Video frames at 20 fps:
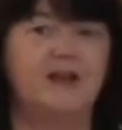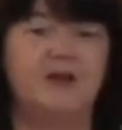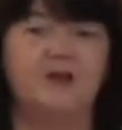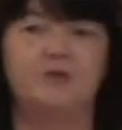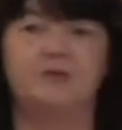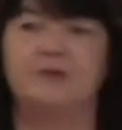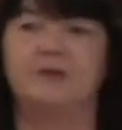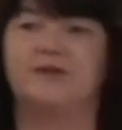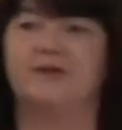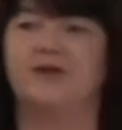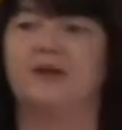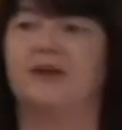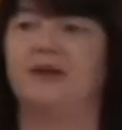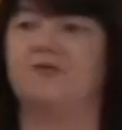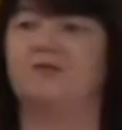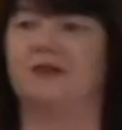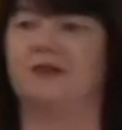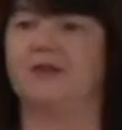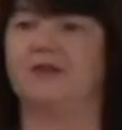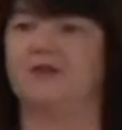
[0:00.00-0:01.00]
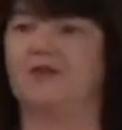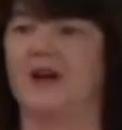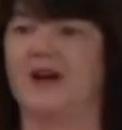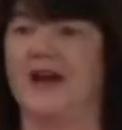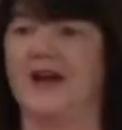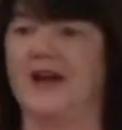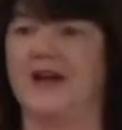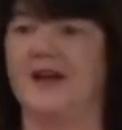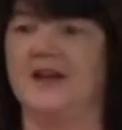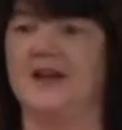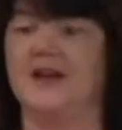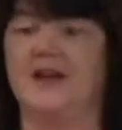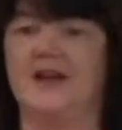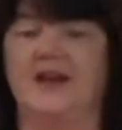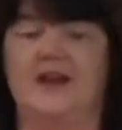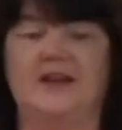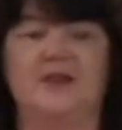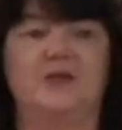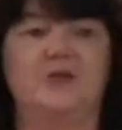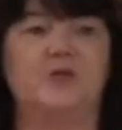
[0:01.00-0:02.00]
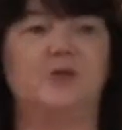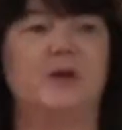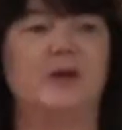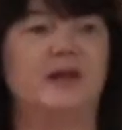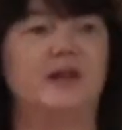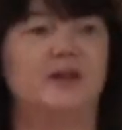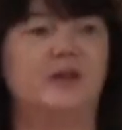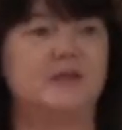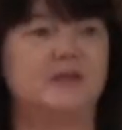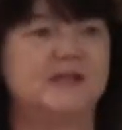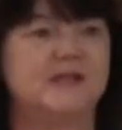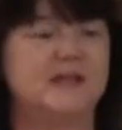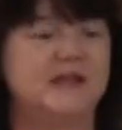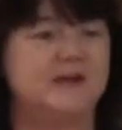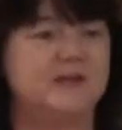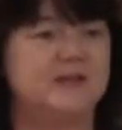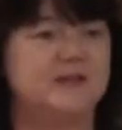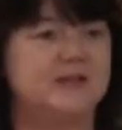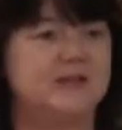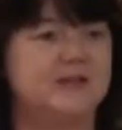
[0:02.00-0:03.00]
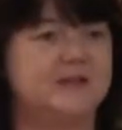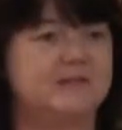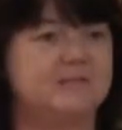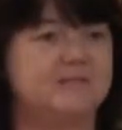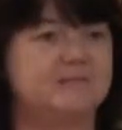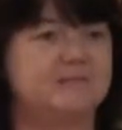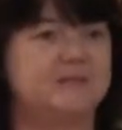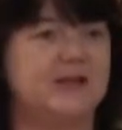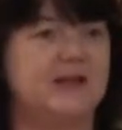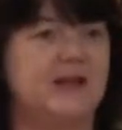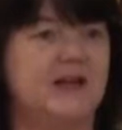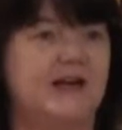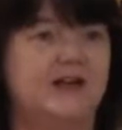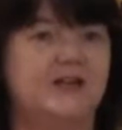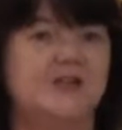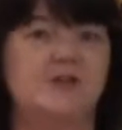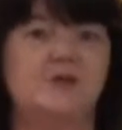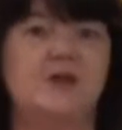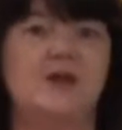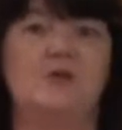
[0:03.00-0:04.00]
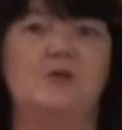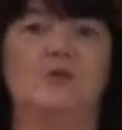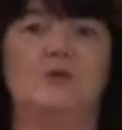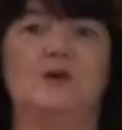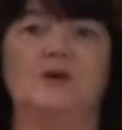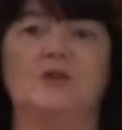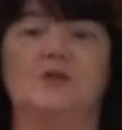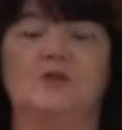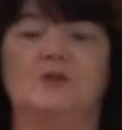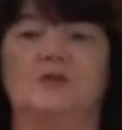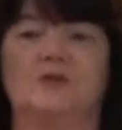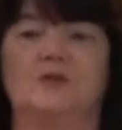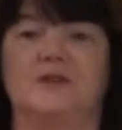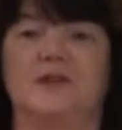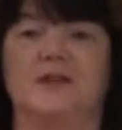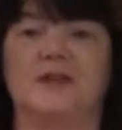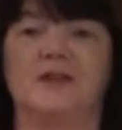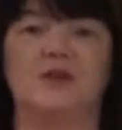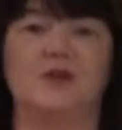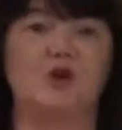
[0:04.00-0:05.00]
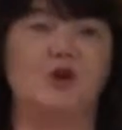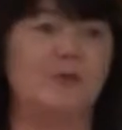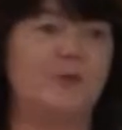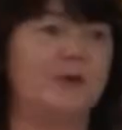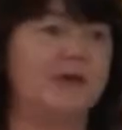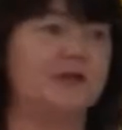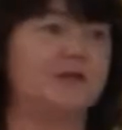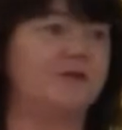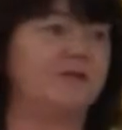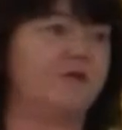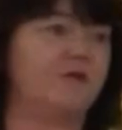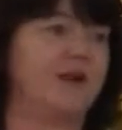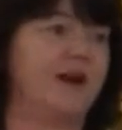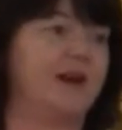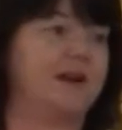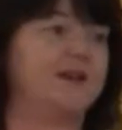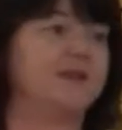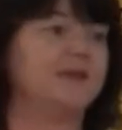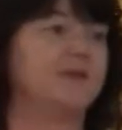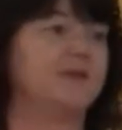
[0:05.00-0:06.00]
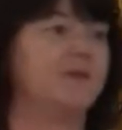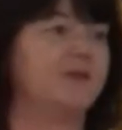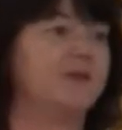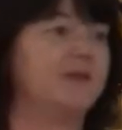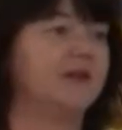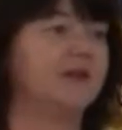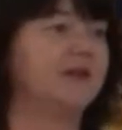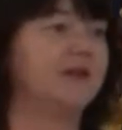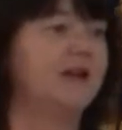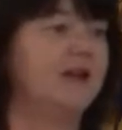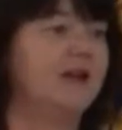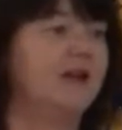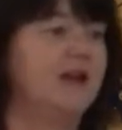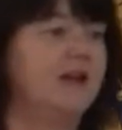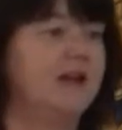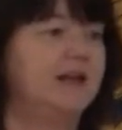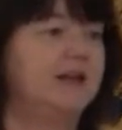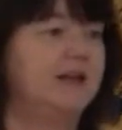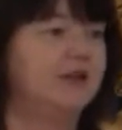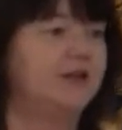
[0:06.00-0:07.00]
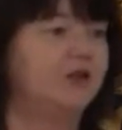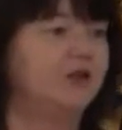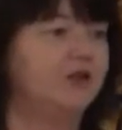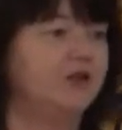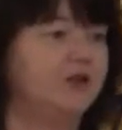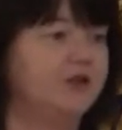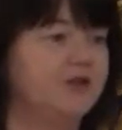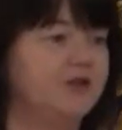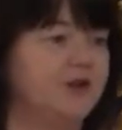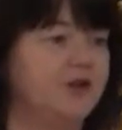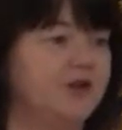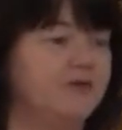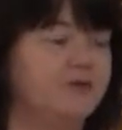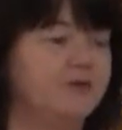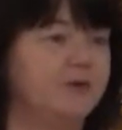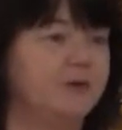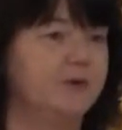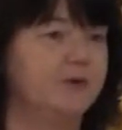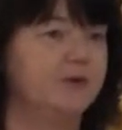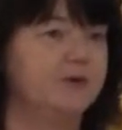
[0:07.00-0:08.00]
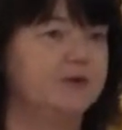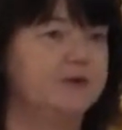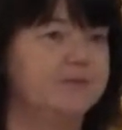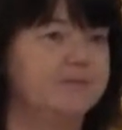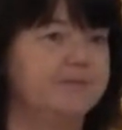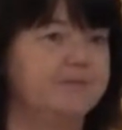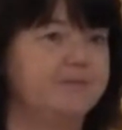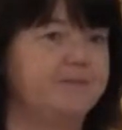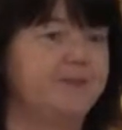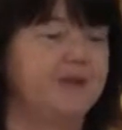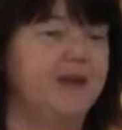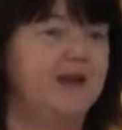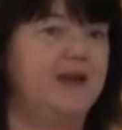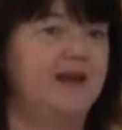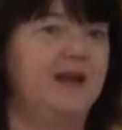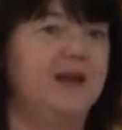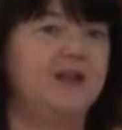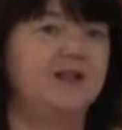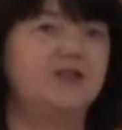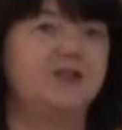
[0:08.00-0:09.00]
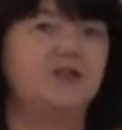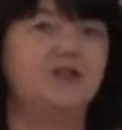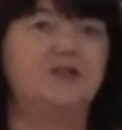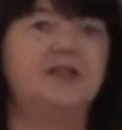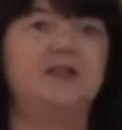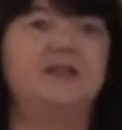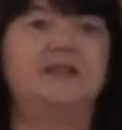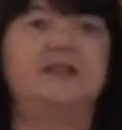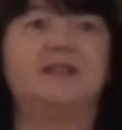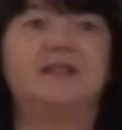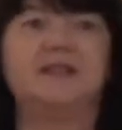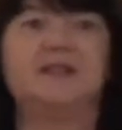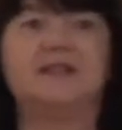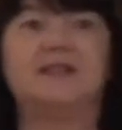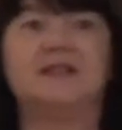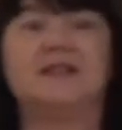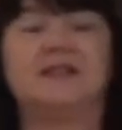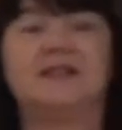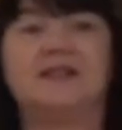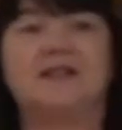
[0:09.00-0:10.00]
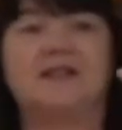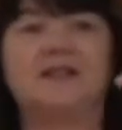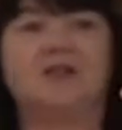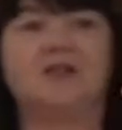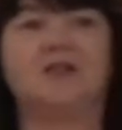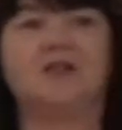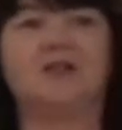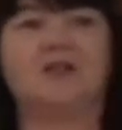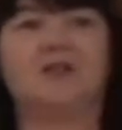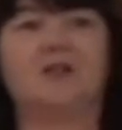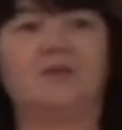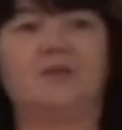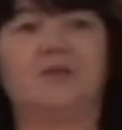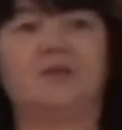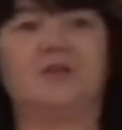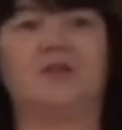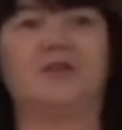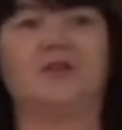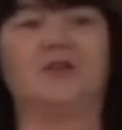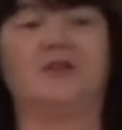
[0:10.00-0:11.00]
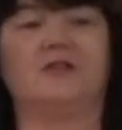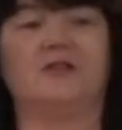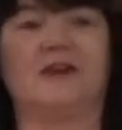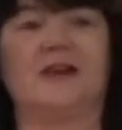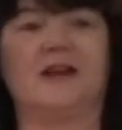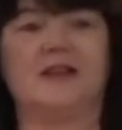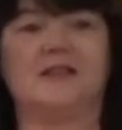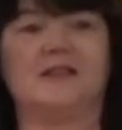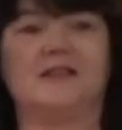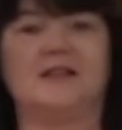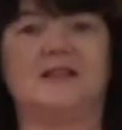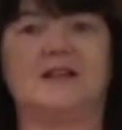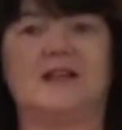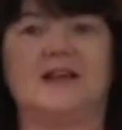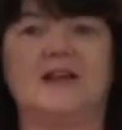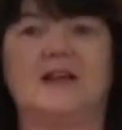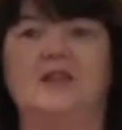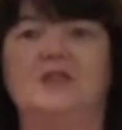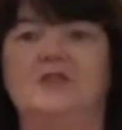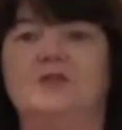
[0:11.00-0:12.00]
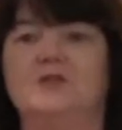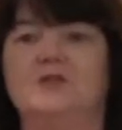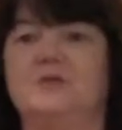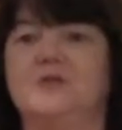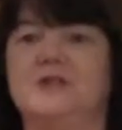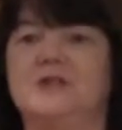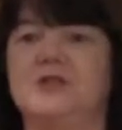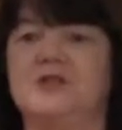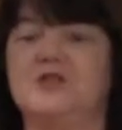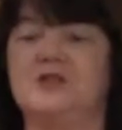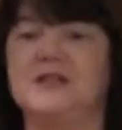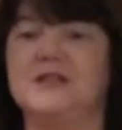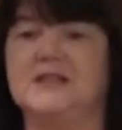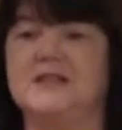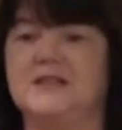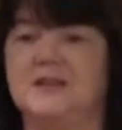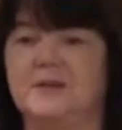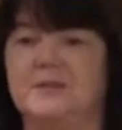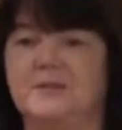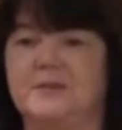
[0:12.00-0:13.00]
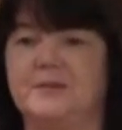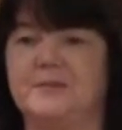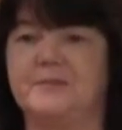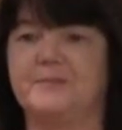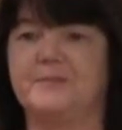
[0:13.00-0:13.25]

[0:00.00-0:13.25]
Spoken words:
The river had run dry and the well was empty. And so he walked through the village hoping to find something later on down the road. And soon in the distance he saw something on the horizon, and he thought it was a tree stump.